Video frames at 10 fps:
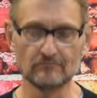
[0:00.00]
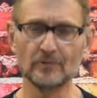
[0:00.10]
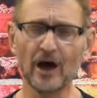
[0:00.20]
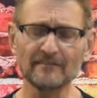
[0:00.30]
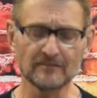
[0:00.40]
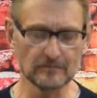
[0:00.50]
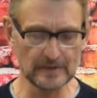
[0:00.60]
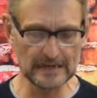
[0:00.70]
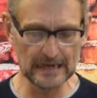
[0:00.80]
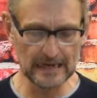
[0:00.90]
not from
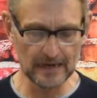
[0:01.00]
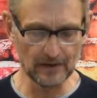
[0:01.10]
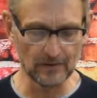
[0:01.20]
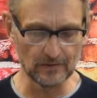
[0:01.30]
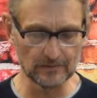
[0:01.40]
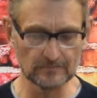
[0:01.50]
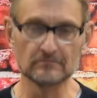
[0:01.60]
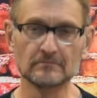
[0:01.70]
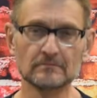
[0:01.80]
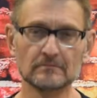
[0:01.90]
being
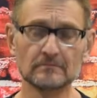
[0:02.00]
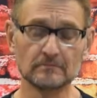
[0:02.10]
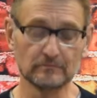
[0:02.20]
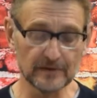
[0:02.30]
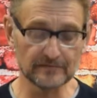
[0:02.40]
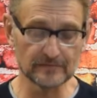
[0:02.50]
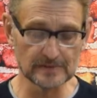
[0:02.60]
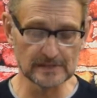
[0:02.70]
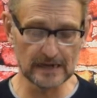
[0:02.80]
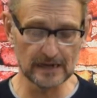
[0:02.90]
killed, but from
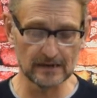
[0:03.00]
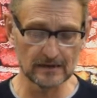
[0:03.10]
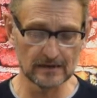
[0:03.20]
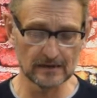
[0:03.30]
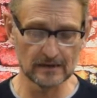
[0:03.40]
sin.